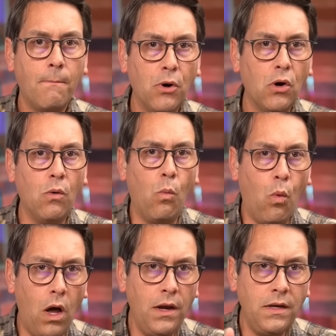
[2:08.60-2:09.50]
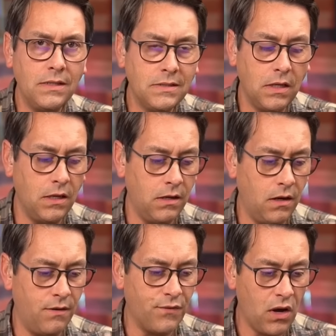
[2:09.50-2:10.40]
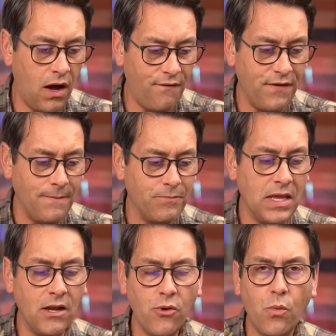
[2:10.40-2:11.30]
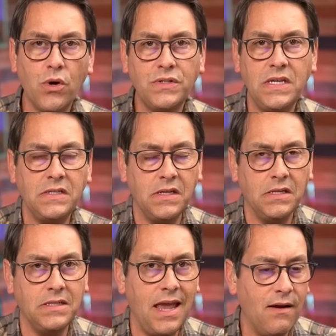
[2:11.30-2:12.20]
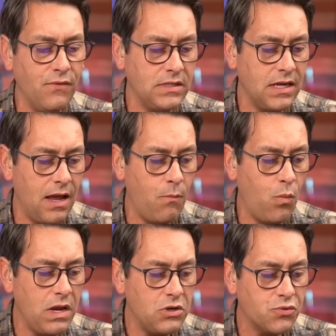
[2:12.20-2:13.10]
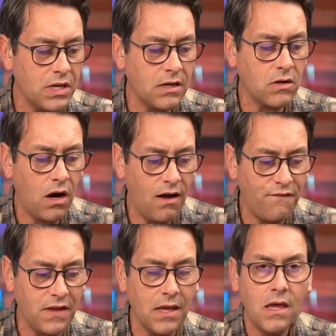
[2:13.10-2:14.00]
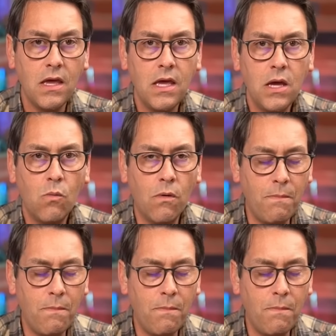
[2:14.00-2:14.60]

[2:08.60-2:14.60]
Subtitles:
per 1 ton of coffee. In other words, he says, every time we drink coffee, we're